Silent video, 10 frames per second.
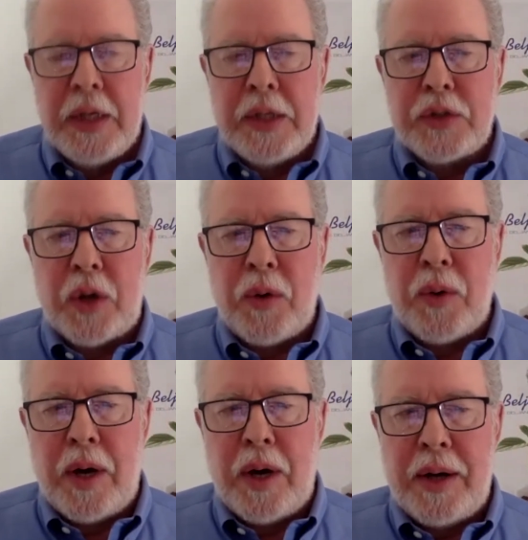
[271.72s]
So
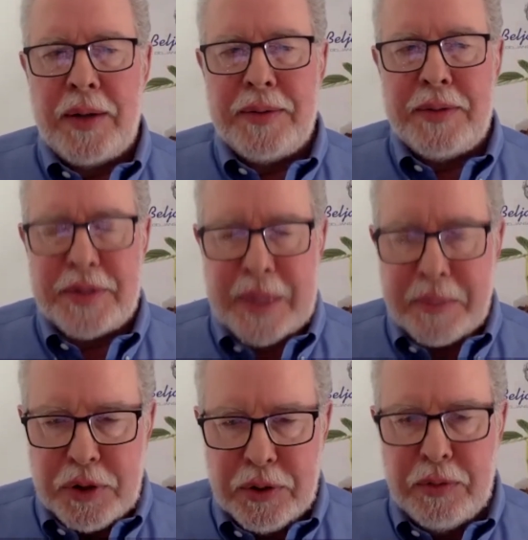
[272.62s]
the step
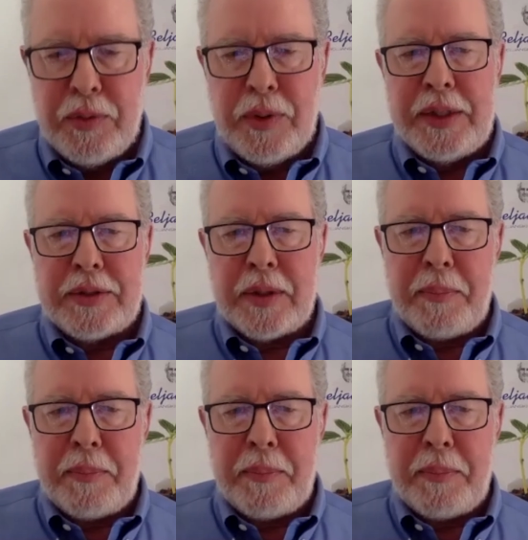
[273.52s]
two is a